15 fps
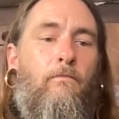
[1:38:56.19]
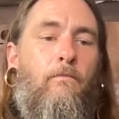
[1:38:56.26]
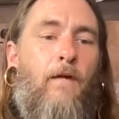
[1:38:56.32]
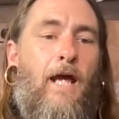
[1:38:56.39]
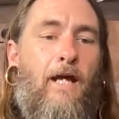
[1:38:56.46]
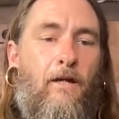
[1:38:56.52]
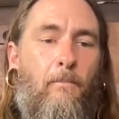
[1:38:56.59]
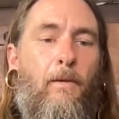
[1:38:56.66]

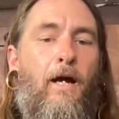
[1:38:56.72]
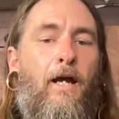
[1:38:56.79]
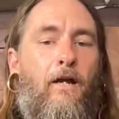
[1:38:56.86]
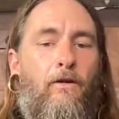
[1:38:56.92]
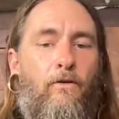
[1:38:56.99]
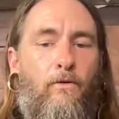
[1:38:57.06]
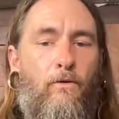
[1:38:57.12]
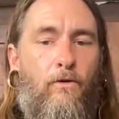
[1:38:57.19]
had to buy
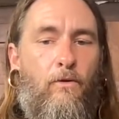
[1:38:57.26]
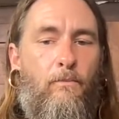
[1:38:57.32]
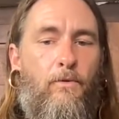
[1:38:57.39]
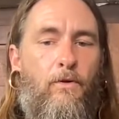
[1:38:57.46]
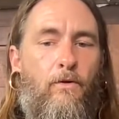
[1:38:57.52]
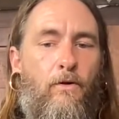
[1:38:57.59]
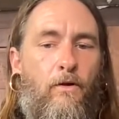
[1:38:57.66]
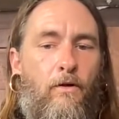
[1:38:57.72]
a new
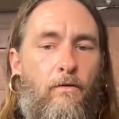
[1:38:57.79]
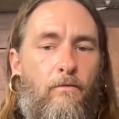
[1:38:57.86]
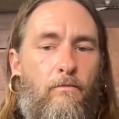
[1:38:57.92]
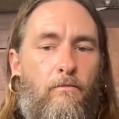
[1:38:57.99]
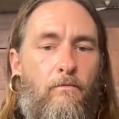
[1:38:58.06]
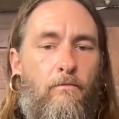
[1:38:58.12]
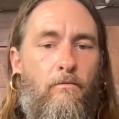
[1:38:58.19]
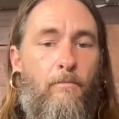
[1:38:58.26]
computer
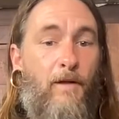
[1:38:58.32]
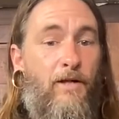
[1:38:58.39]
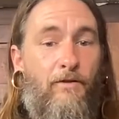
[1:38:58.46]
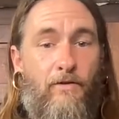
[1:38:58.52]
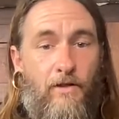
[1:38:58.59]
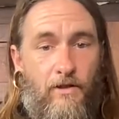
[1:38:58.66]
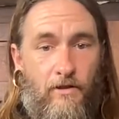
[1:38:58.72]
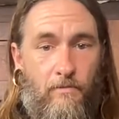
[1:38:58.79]

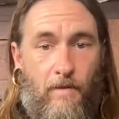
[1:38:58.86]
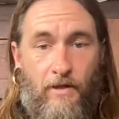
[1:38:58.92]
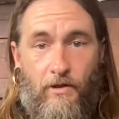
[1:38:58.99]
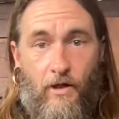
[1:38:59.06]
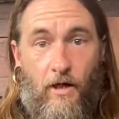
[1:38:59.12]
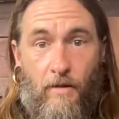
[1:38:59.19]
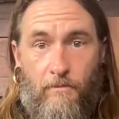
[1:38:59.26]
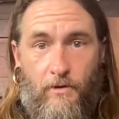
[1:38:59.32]
because this is my
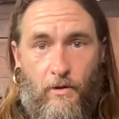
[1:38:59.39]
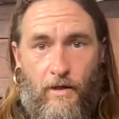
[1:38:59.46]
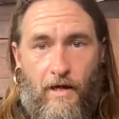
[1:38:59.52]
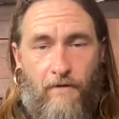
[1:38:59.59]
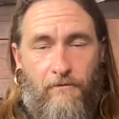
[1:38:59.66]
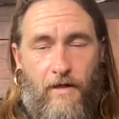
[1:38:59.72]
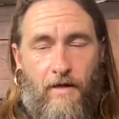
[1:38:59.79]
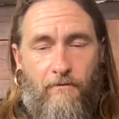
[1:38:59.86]
job, so I
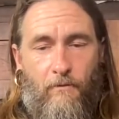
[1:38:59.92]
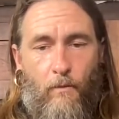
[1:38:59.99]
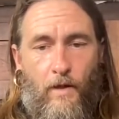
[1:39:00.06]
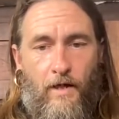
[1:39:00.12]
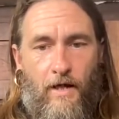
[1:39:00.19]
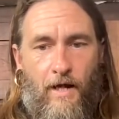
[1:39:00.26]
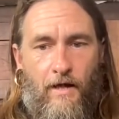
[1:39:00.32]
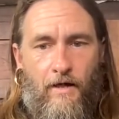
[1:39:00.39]
have to have a
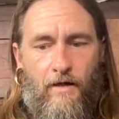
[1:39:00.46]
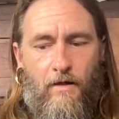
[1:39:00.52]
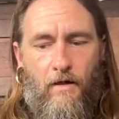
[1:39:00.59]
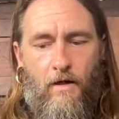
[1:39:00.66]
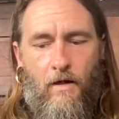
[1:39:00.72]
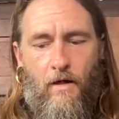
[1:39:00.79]
way to edit.